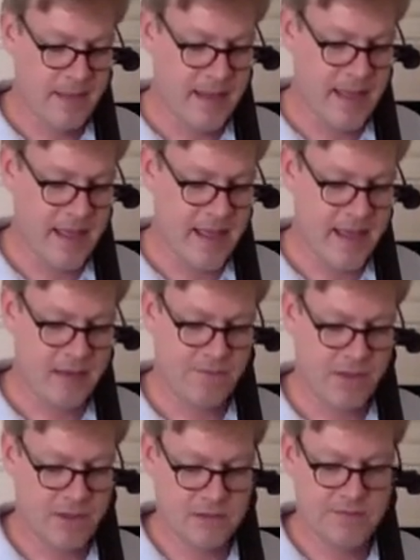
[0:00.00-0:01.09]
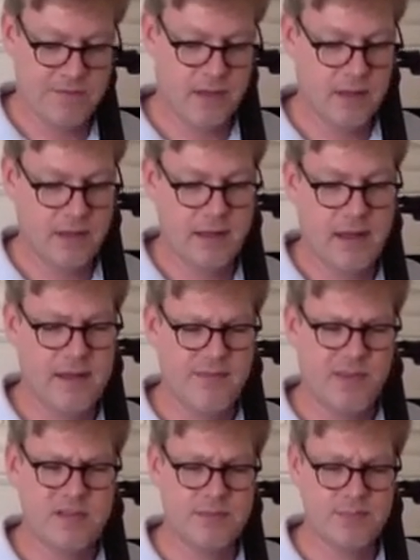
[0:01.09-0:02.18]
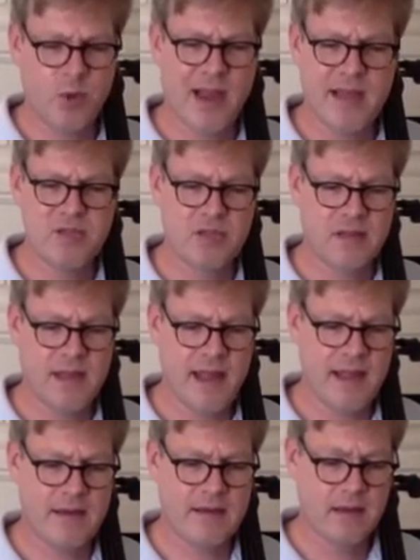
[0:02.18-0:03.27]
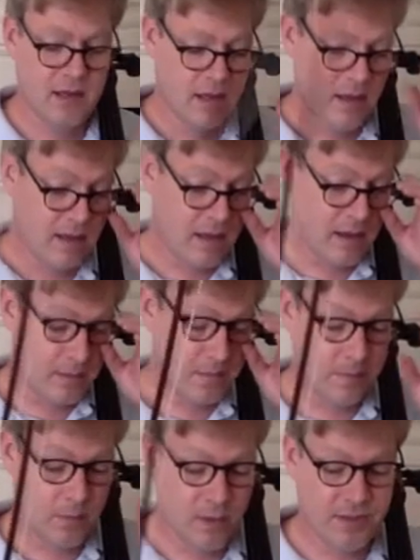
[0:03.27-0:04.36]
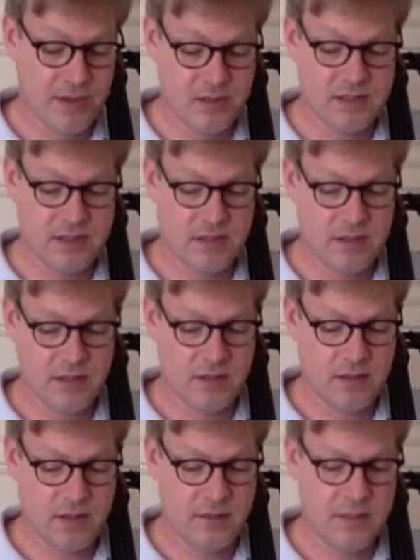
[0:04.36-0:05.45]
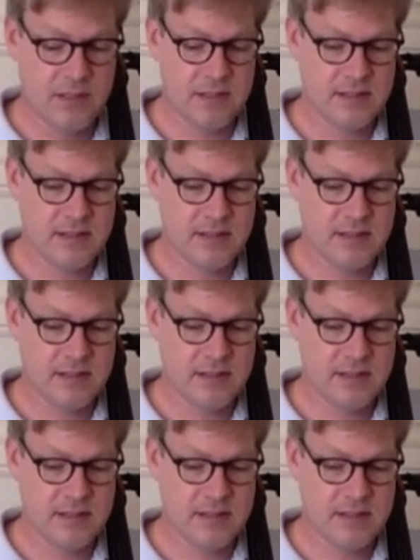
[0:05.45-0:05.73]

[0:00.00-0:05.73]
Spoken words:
And feels it feels more agile in the hand. One thing, I don't mean to